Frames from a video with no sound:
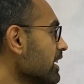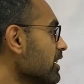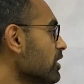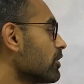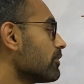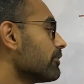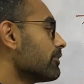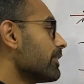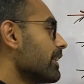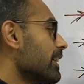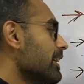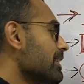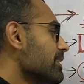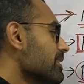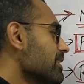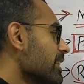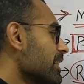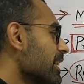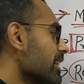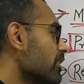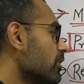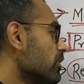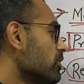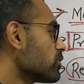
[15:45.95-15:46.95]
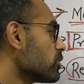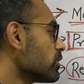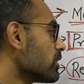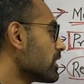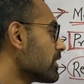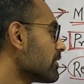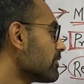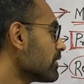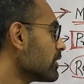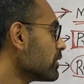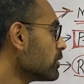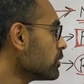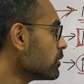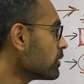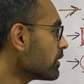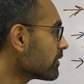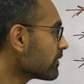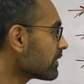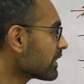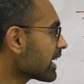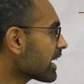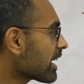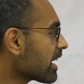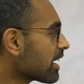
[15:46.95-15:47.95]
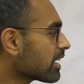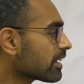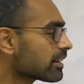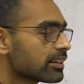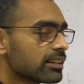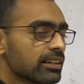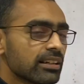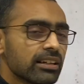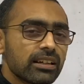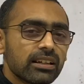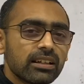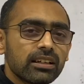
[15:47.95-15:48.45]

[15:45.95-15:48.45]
Your friends can also review if they are